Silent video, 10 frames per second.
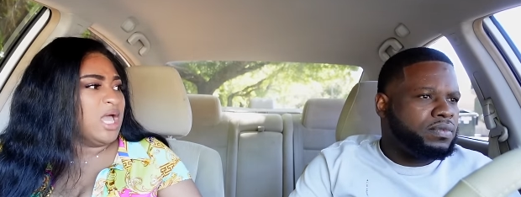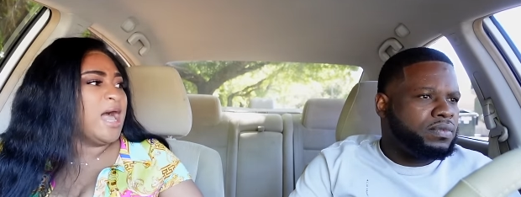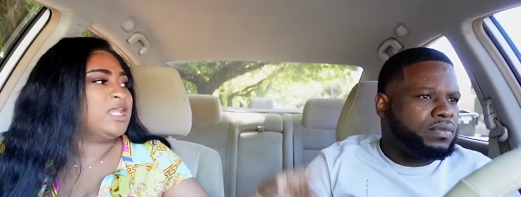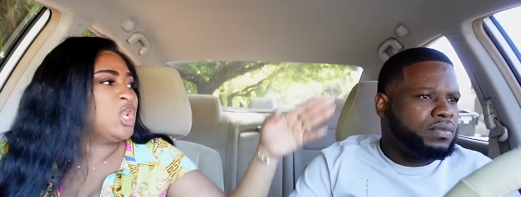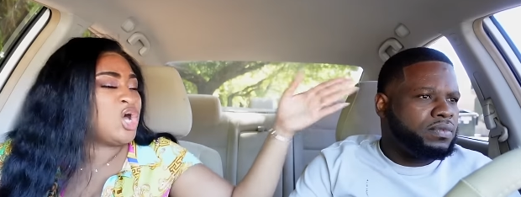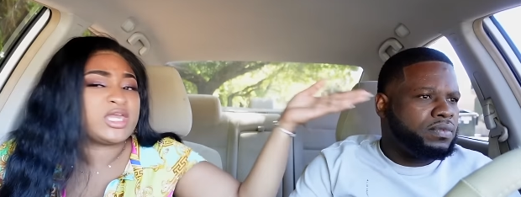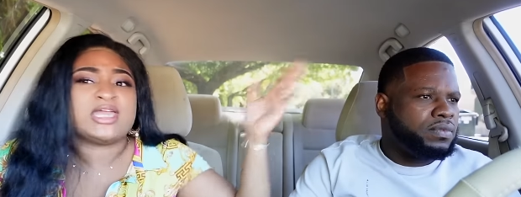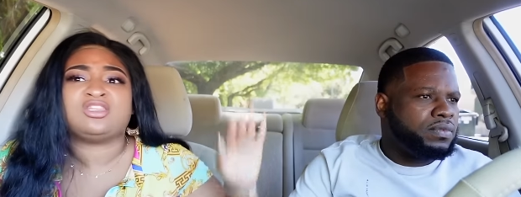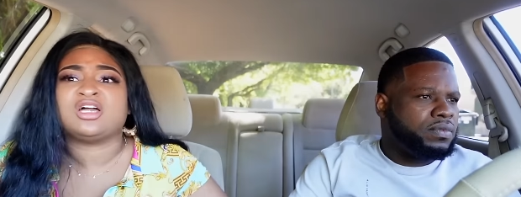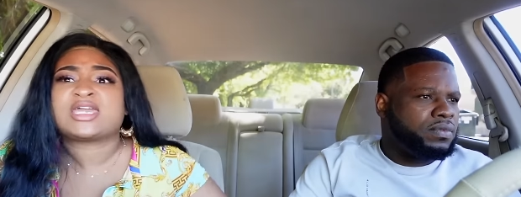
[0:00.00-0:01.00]
Speaker 1: And look,
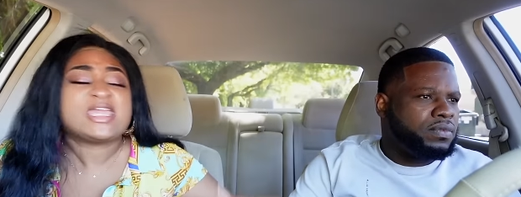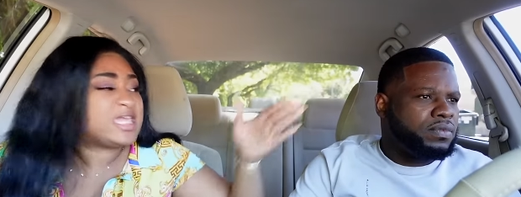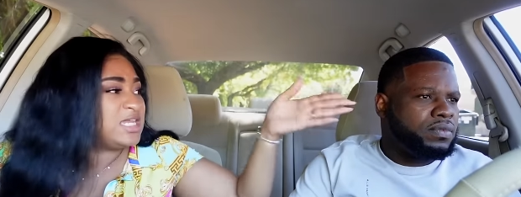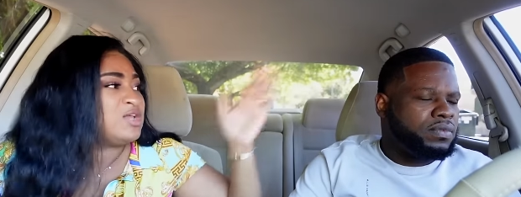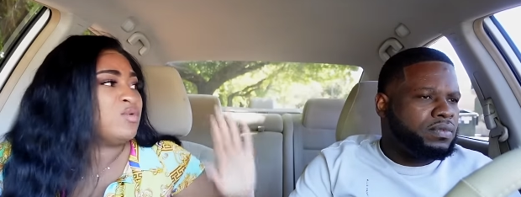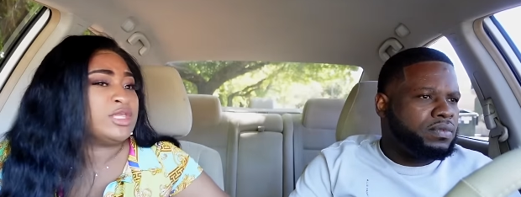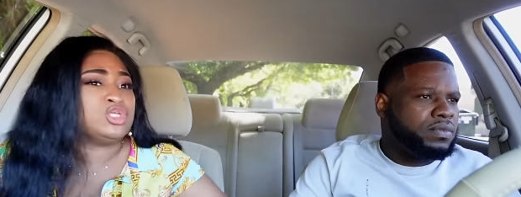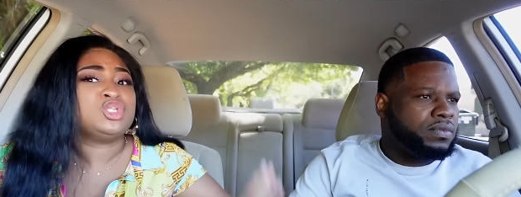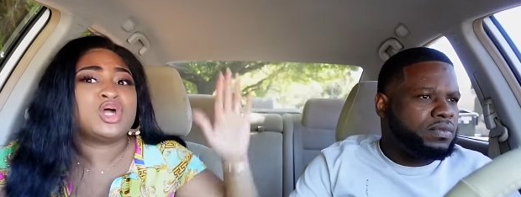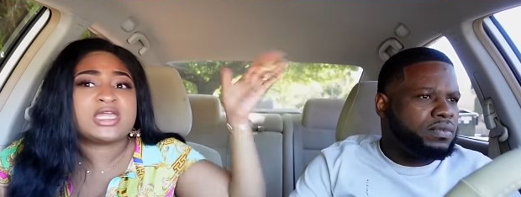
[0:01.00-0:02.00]
it don't kick in when
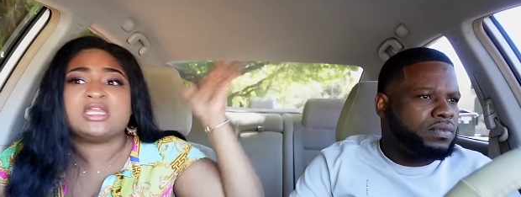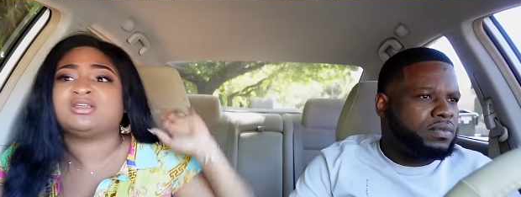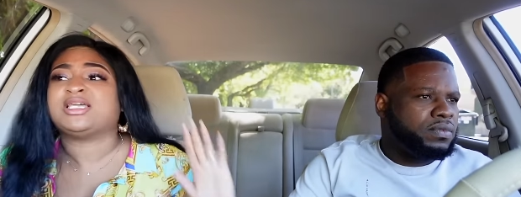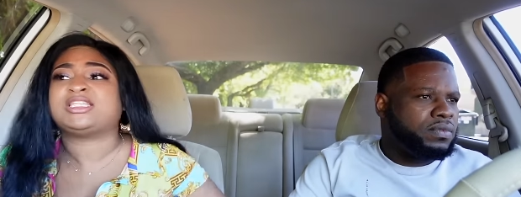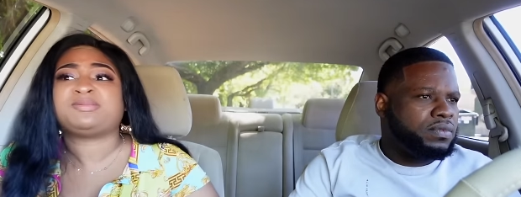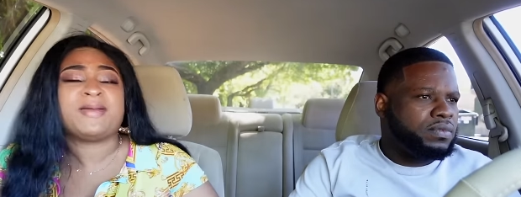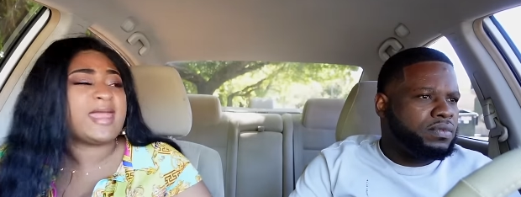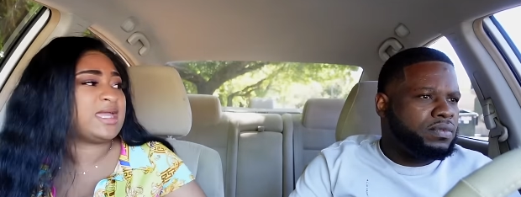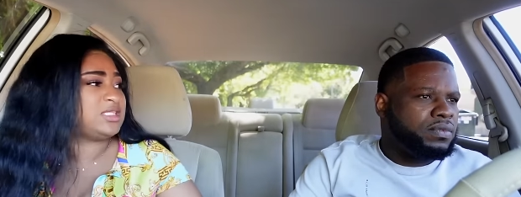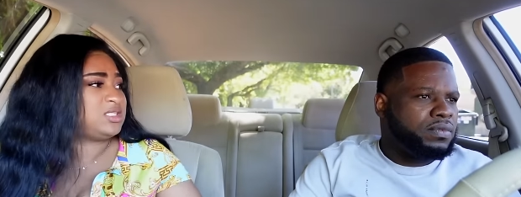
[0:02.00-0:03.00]
you looking out of
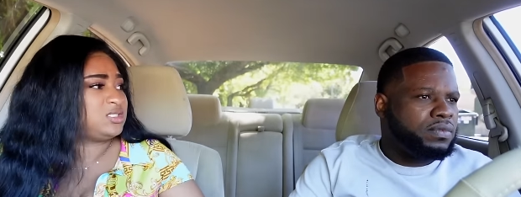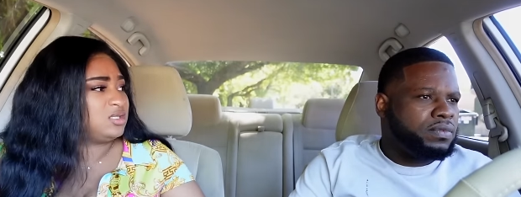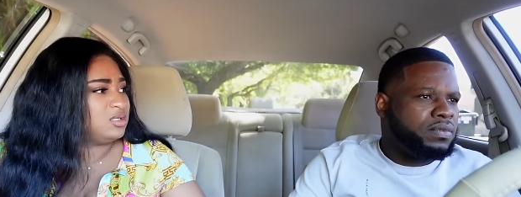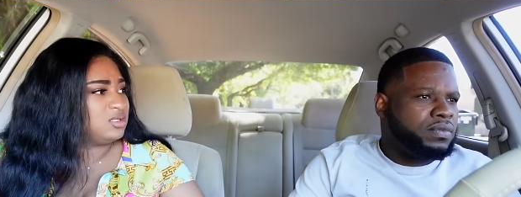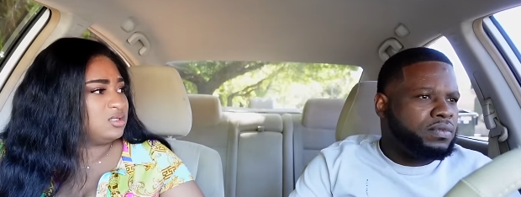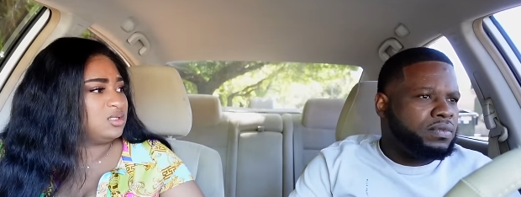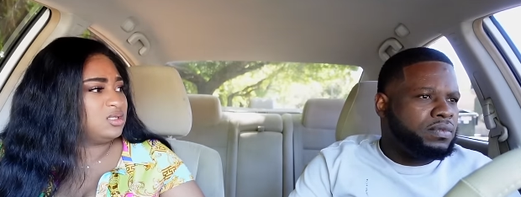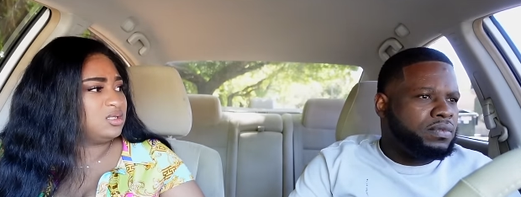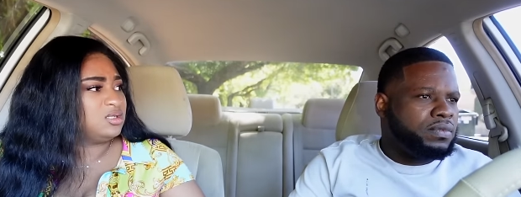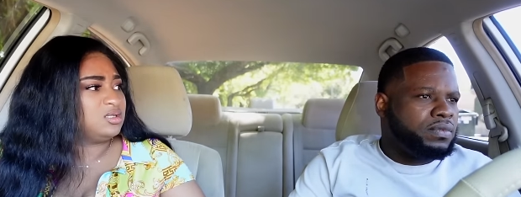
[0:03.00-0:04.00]
space.
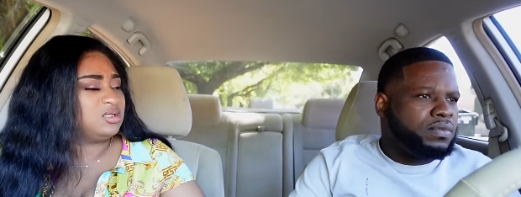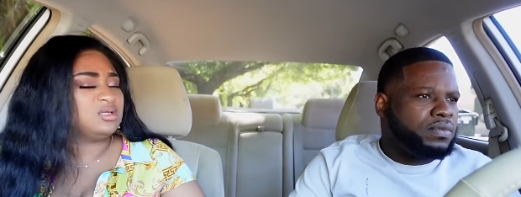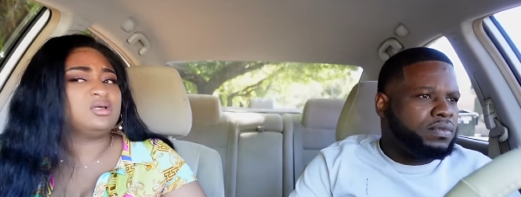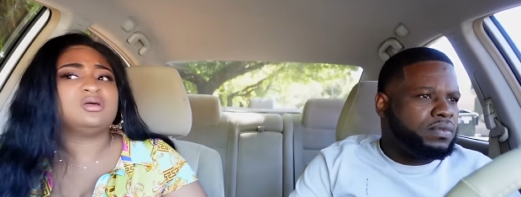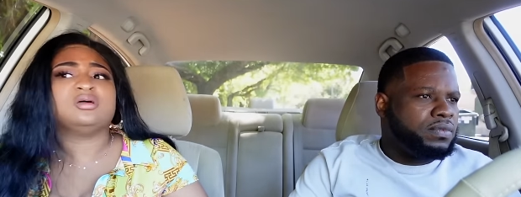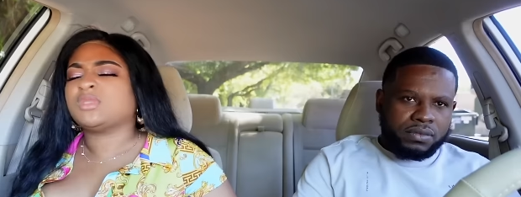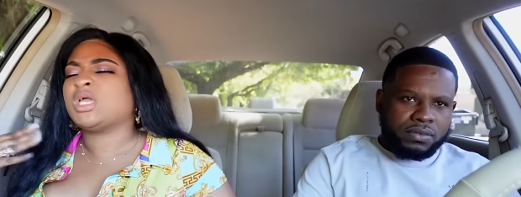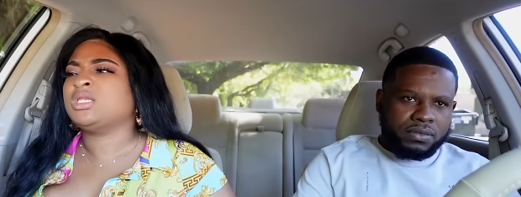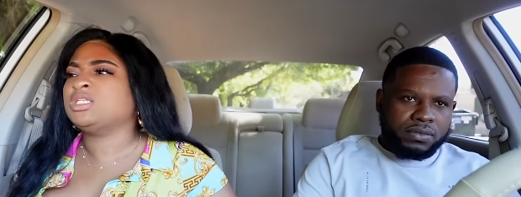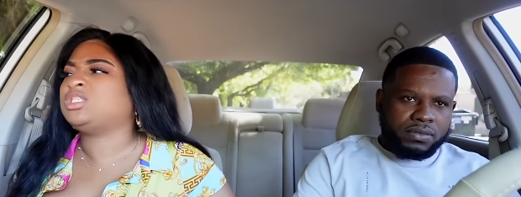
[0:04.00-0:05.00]
I
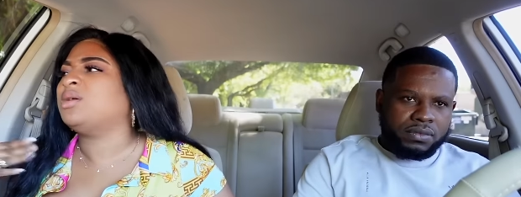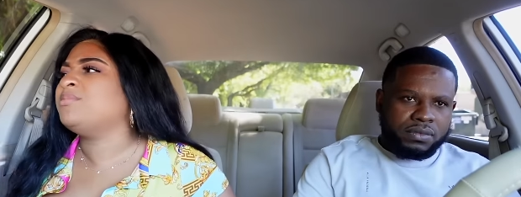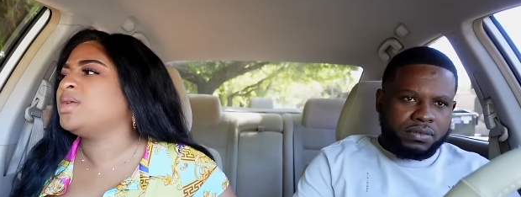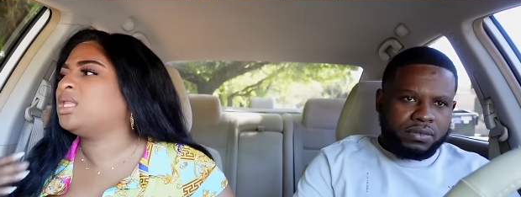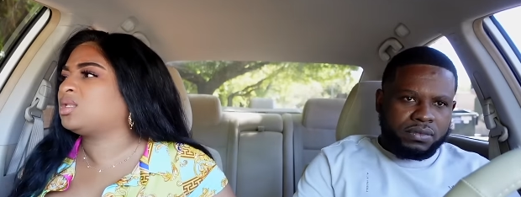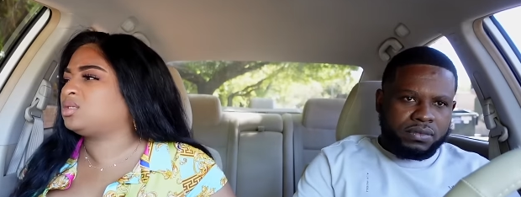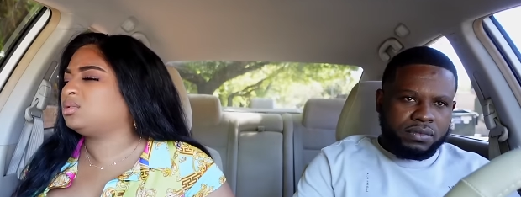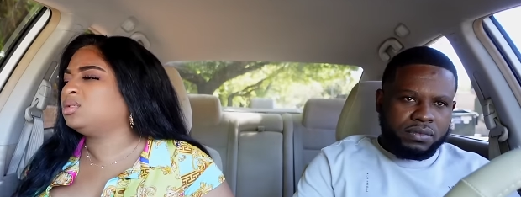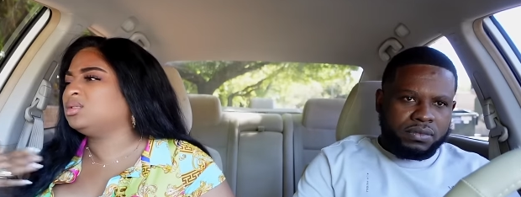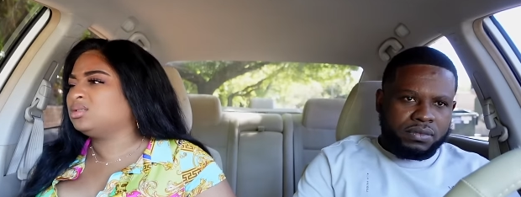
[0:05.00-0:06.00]
need some milk.
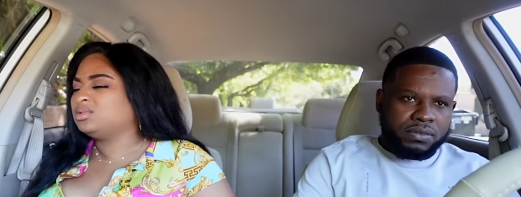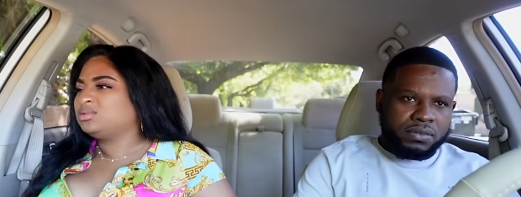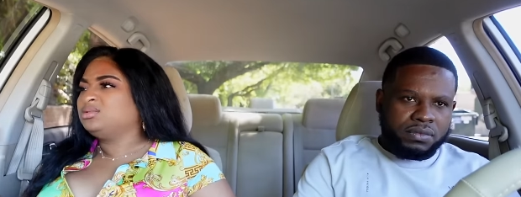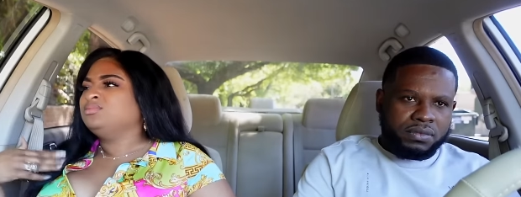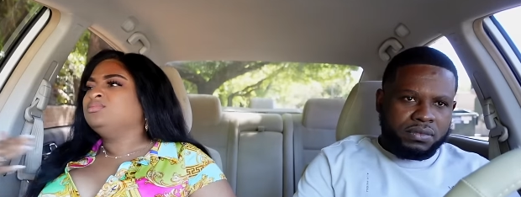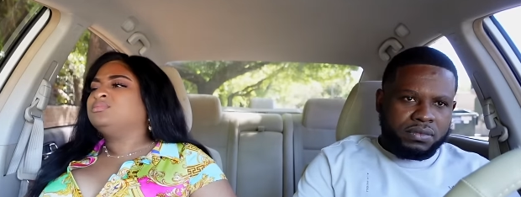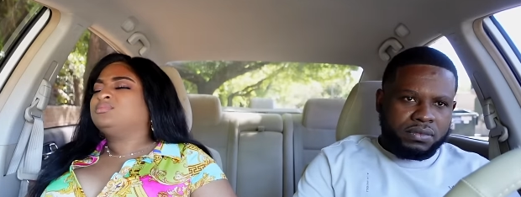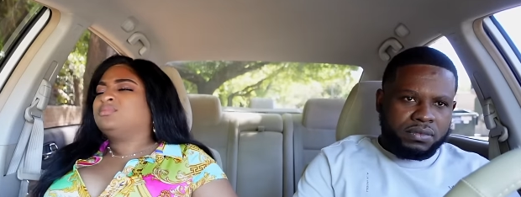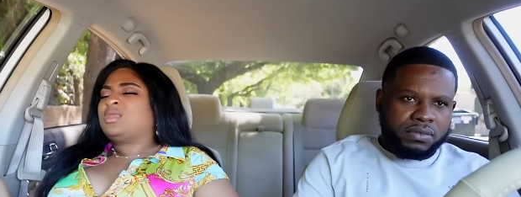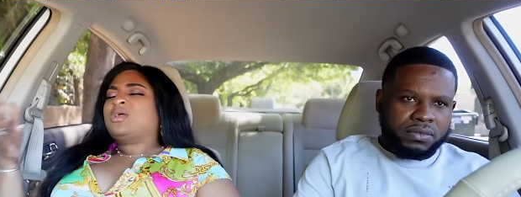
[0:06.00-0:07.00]

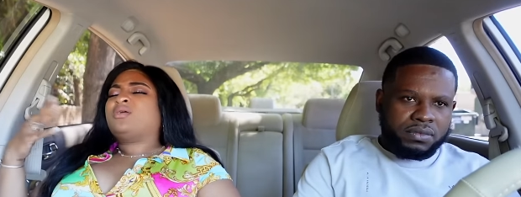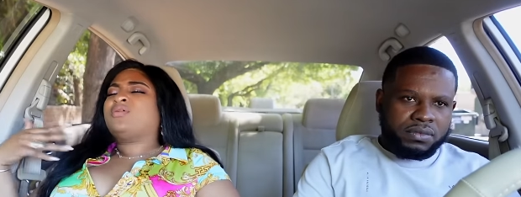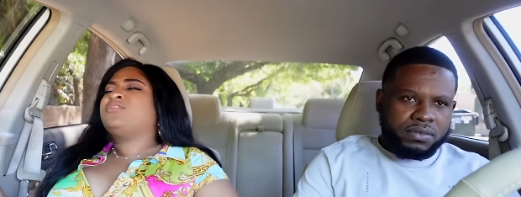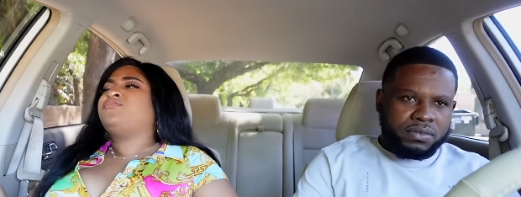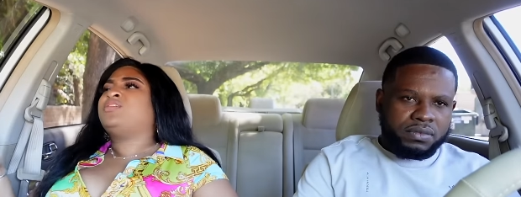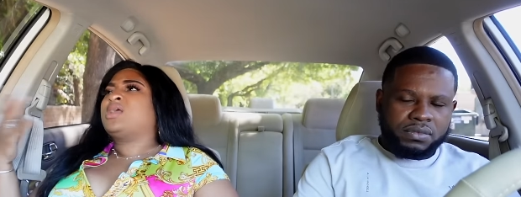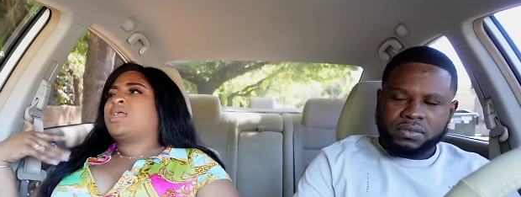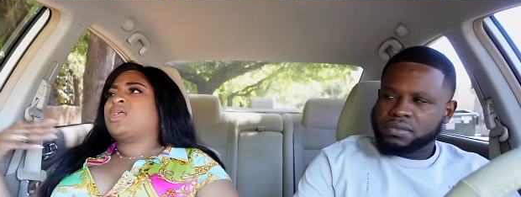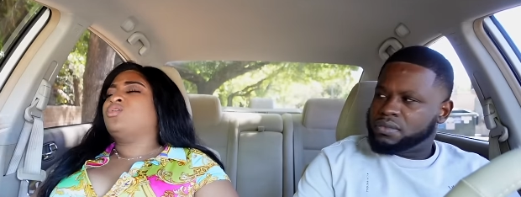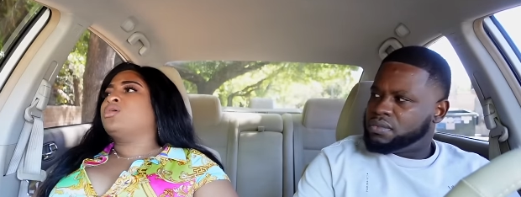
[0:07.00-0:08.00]
I already feel like
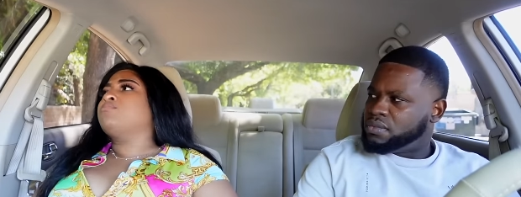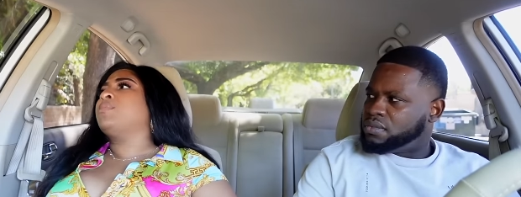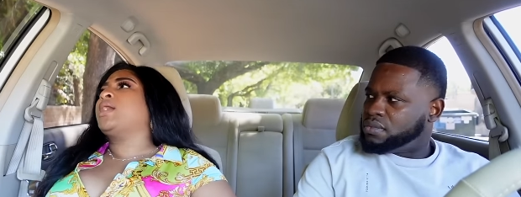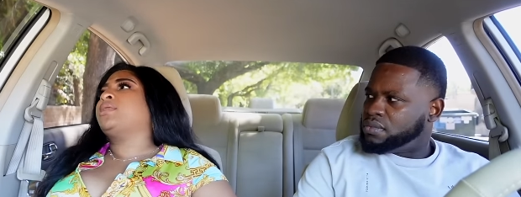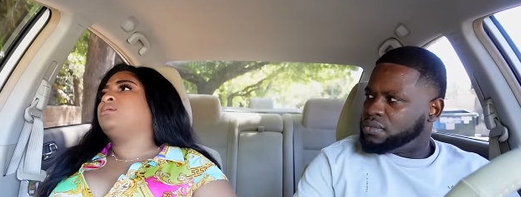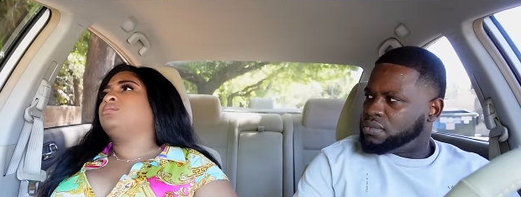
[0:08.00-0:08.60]
I'm going mad.